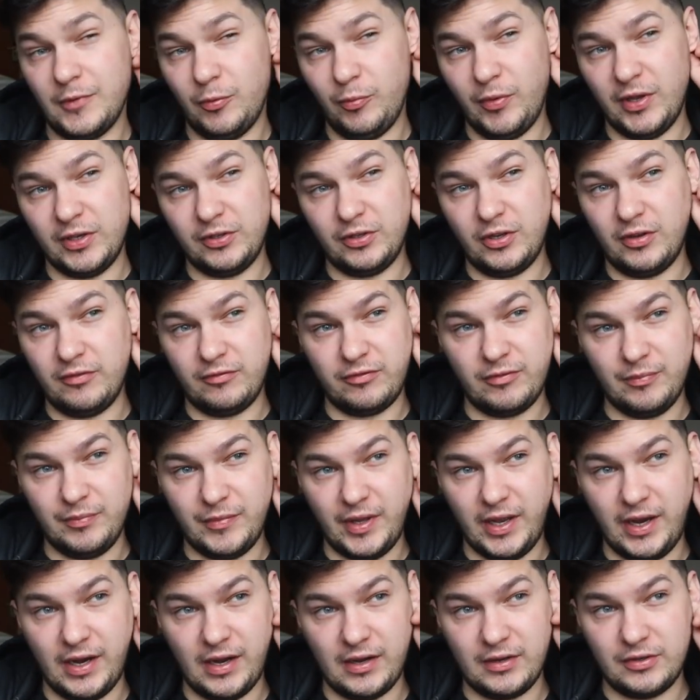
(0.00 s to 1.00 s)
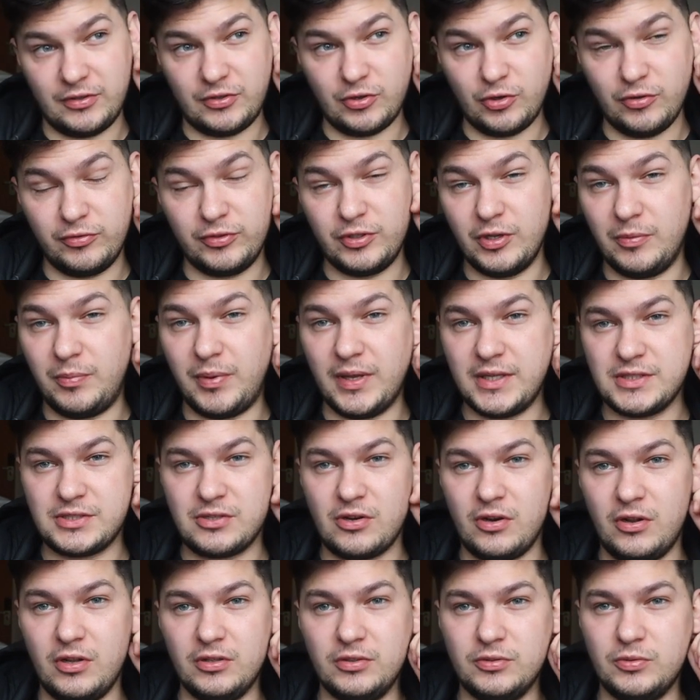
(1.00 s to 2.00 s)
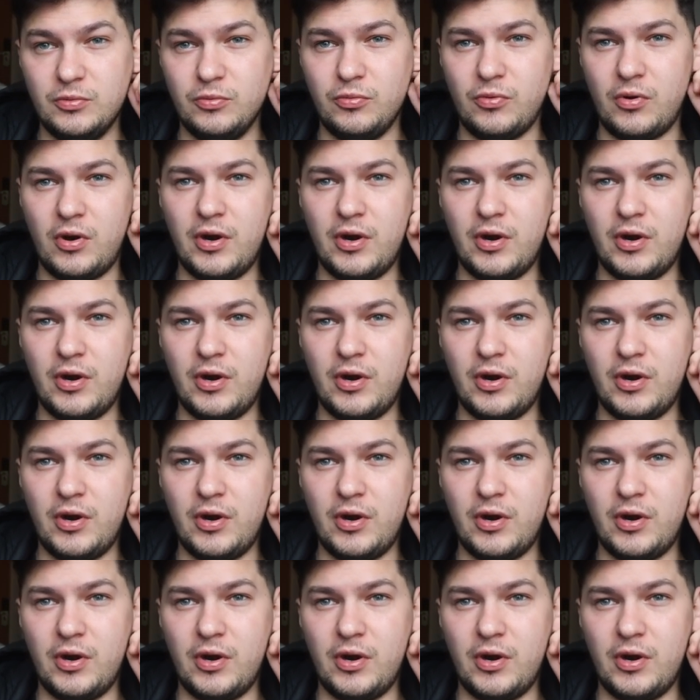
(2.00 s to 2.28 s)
went on from there, drove to a place called